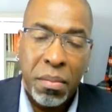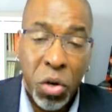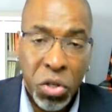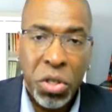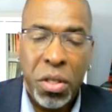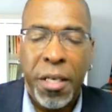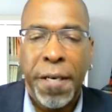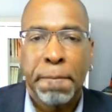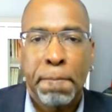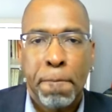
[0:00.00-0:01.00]

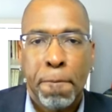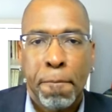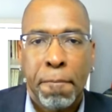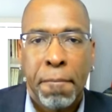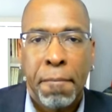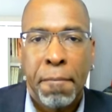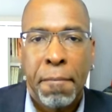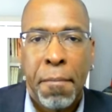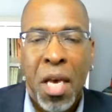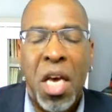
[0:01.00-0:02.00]
personally.
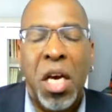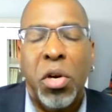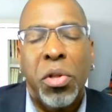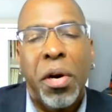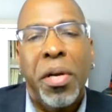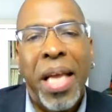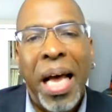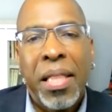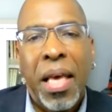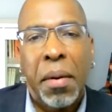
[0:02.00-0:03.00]
You know, there are
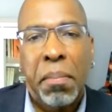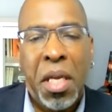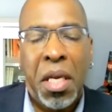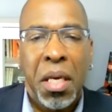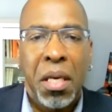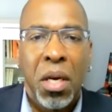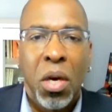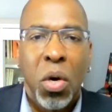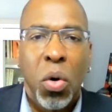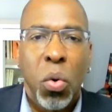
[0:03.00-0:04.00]
not that many
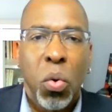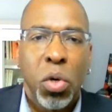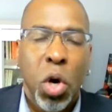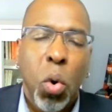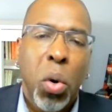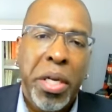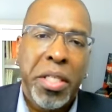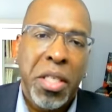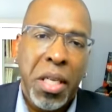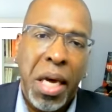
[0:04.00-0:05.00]
who know what
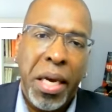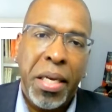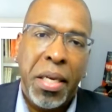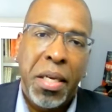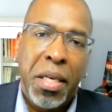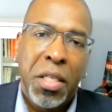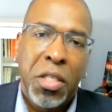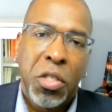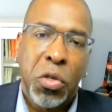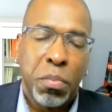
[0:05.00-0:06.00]
it's like
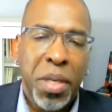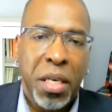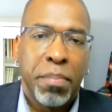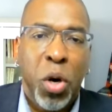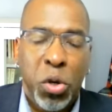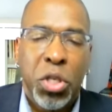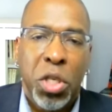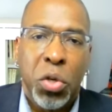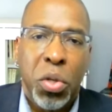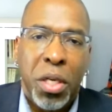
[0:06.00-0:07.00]
to be
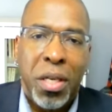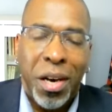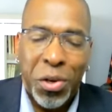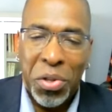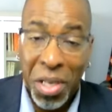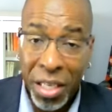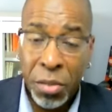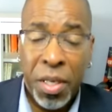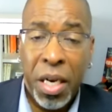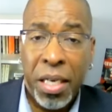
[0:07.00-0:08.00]
persecuted under the
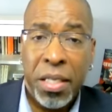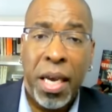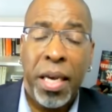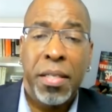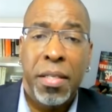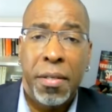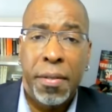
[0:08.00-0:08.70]
Espionage Act.